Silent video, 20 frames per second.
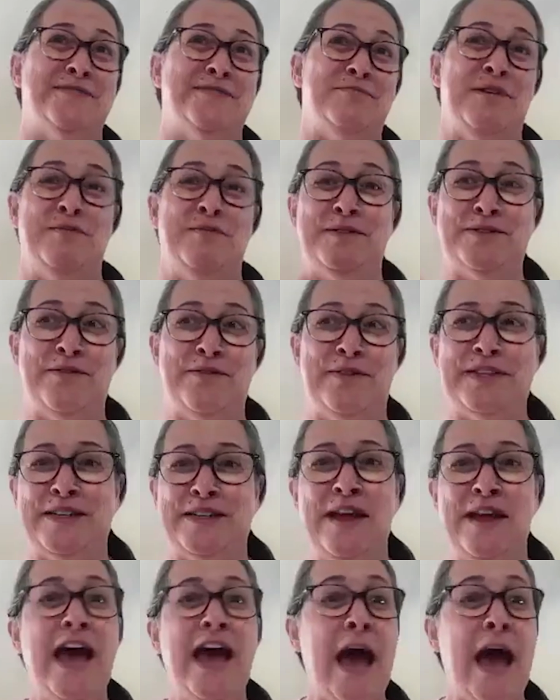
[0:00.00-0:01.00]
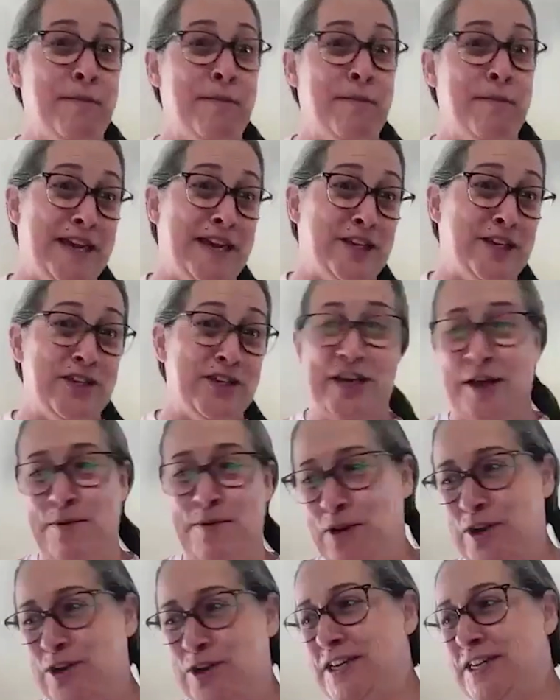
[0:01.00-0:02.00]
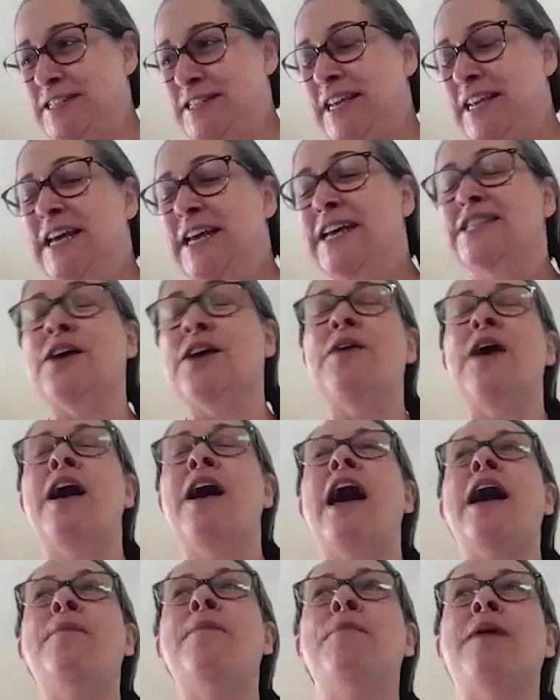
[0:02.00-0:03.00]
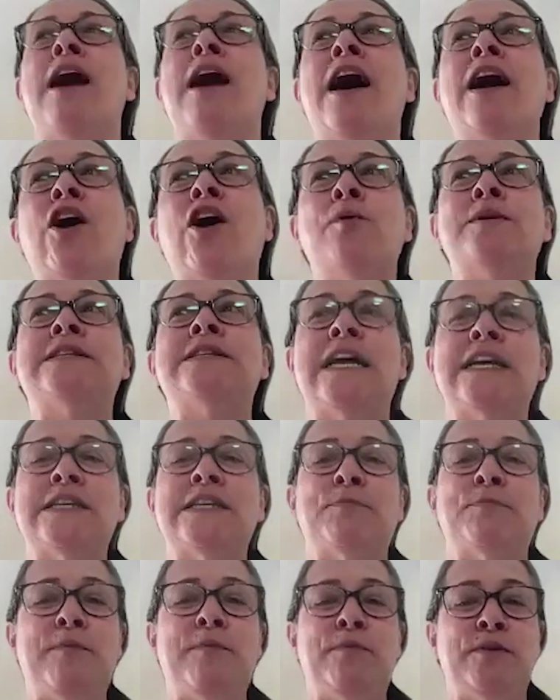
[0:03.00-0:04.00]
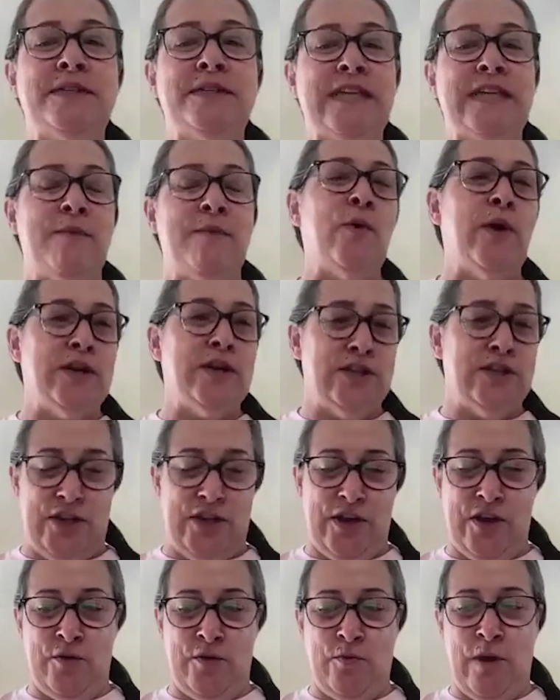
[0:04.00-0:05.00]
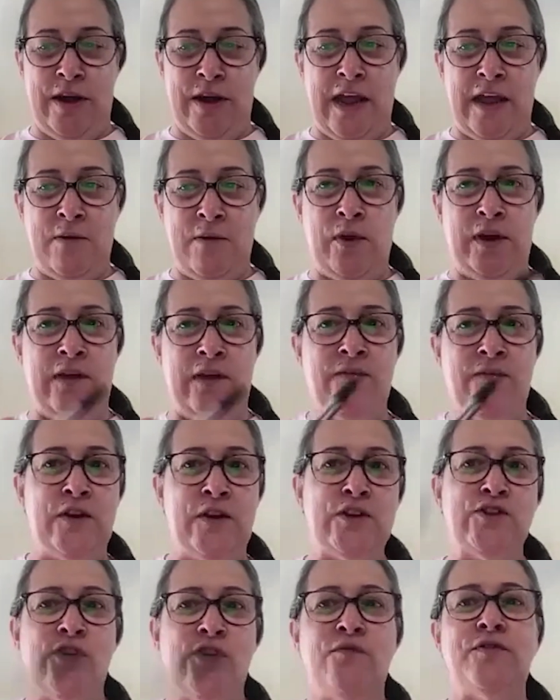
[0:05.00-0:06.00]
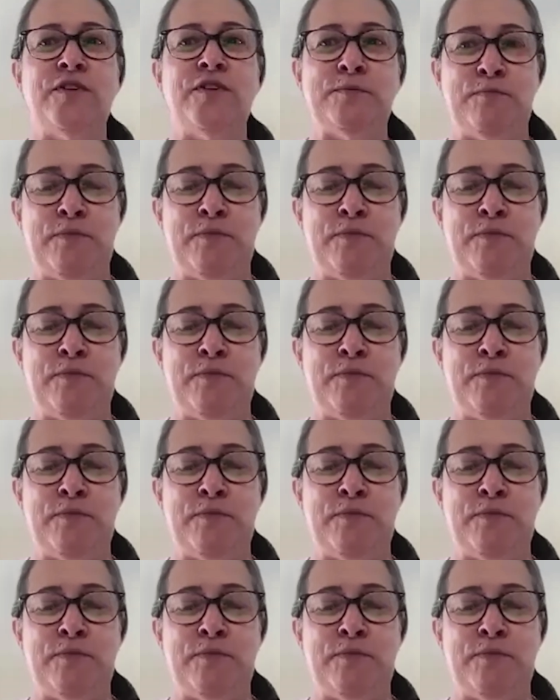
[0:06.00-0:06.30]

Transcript: at the moment, so I'm in my kitchen. I apologize. So I always ask people the same question when I finish off these